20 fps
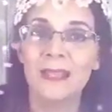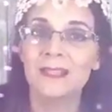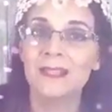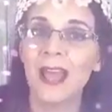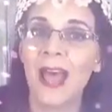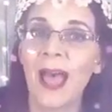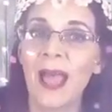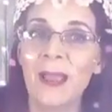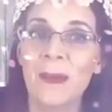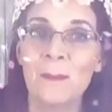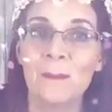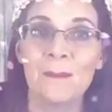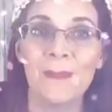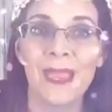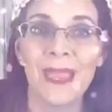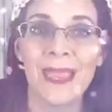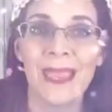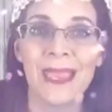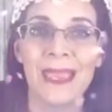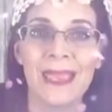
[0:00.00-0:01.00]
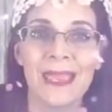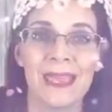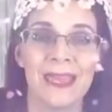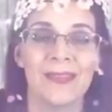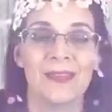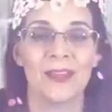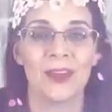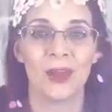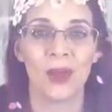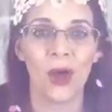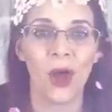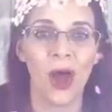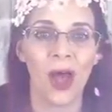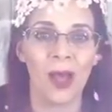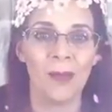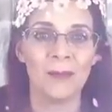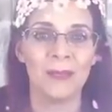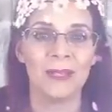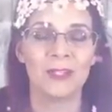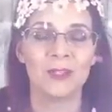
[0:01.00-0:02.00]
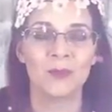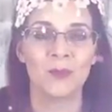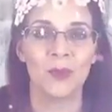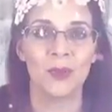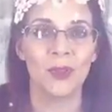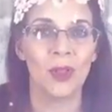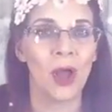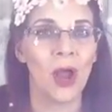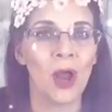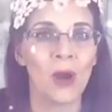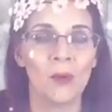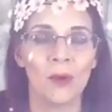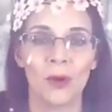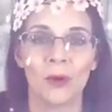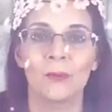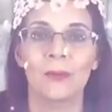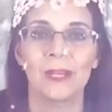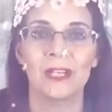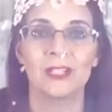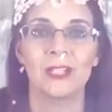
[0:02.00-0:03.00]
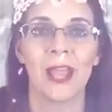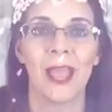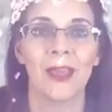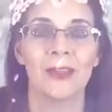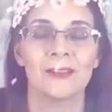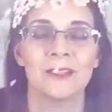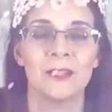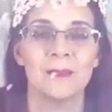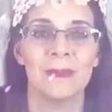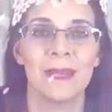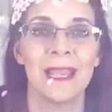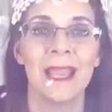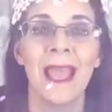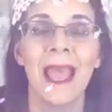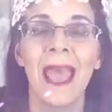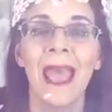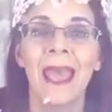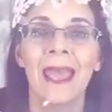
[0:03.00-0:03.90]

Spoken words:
type me in the comments below or reach out to me